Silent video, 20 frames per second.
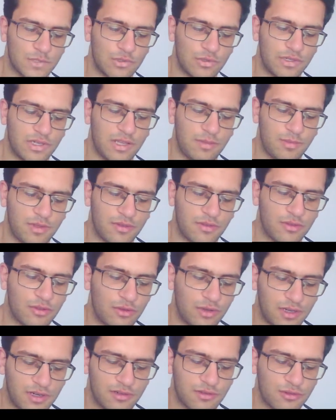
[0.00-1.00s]
Your name is
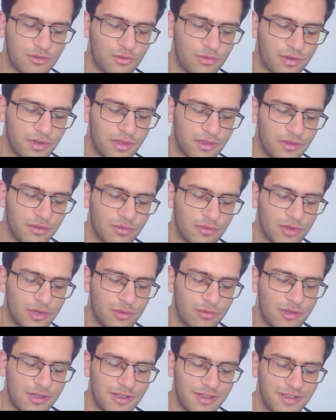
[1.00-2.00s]
so hard to read, you
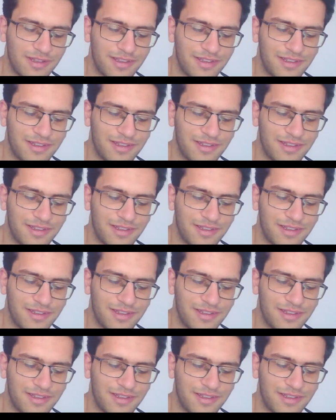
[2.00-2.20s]
know?